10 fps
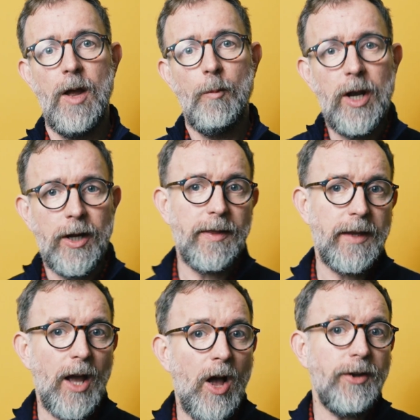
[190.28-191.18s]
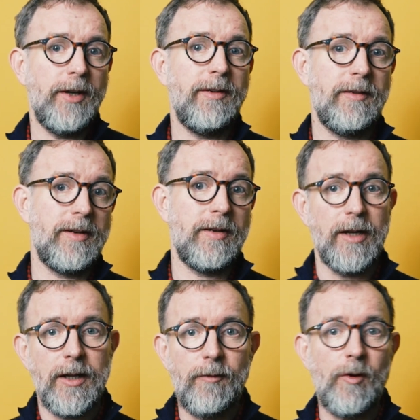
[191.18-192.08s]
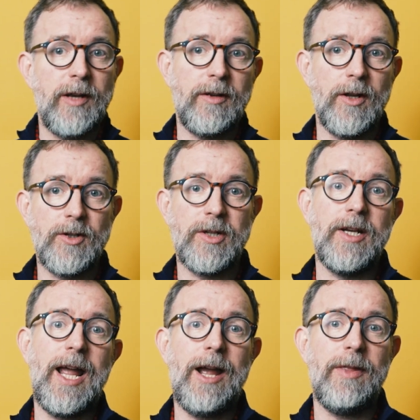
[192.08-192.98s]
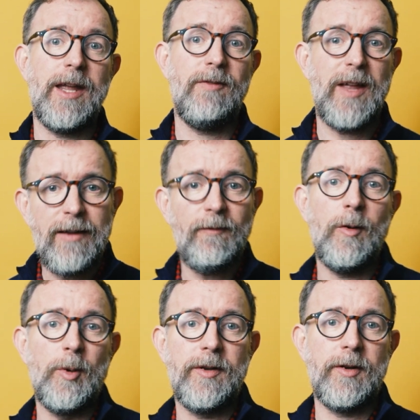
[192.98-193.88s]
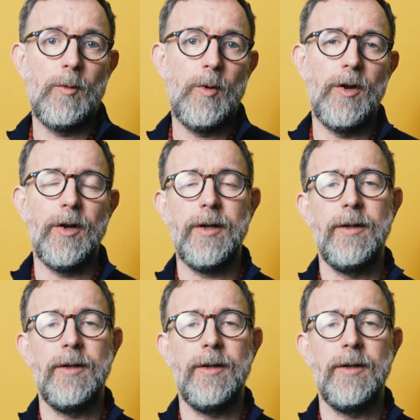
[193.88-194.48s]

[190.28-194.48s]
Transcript: We look at the artists that you've researched and how they've influenced your work.